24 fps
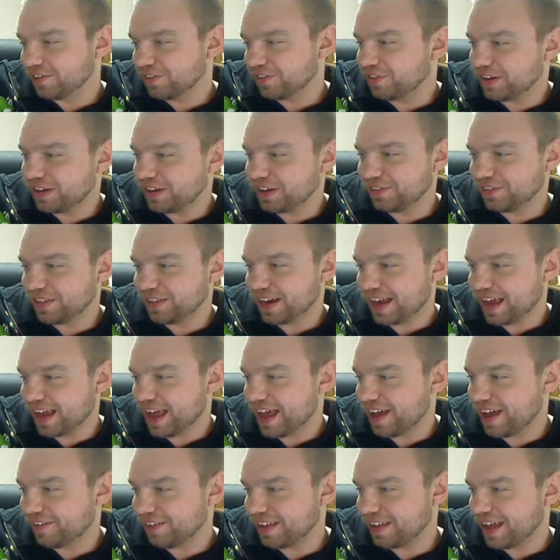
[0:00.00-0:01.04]
video that I
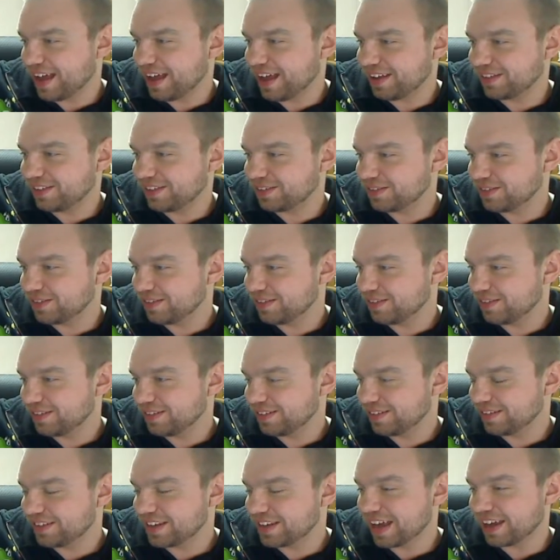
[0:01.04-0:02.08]
have that has
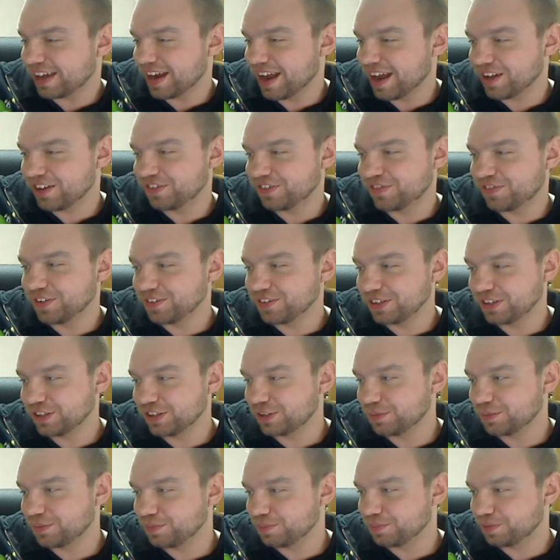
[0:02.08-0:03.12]
second highest views
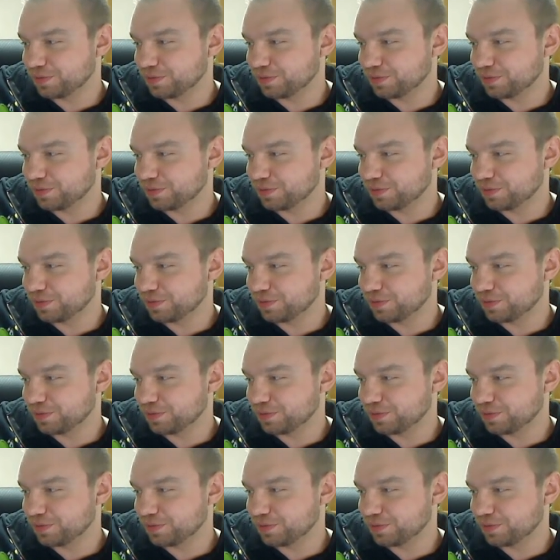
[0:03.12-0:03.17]
is